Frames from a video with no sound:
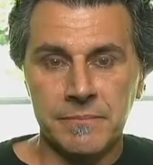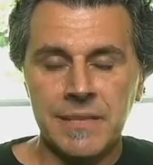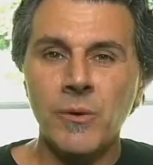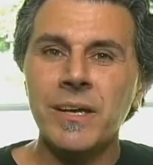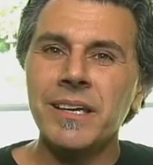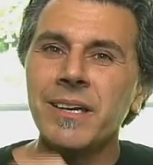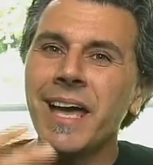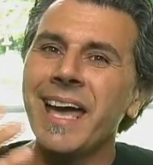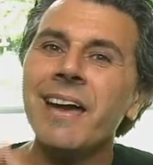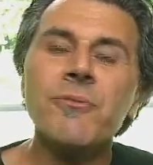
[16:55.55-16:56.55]
Now,
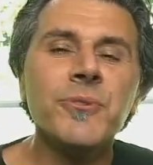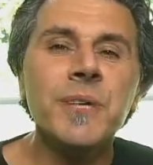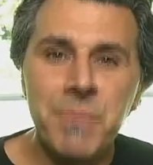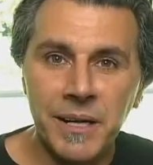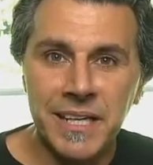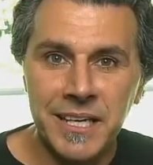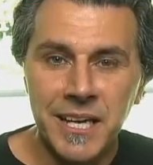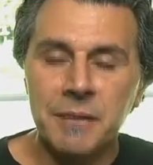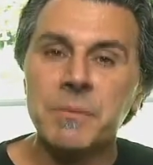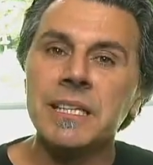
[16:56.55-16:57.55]
everybody
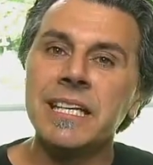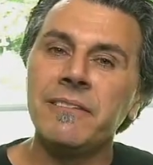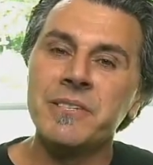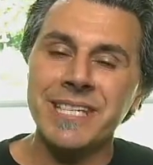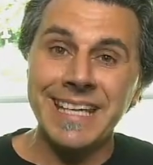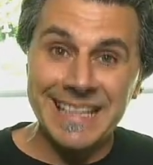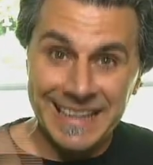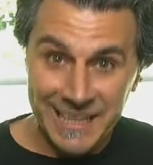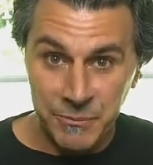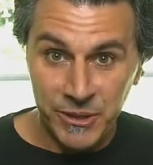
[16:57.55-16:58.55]
believes in
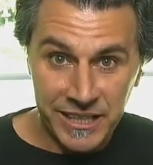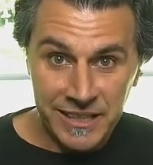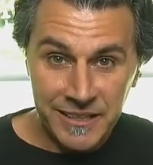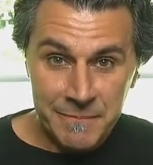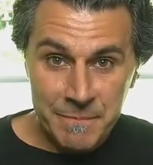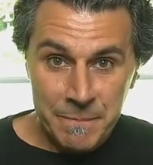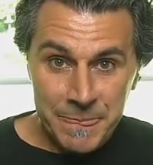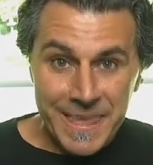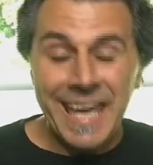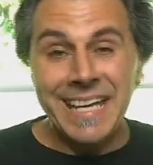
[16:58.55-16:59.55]
liberty,
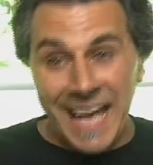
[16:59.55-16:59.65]
and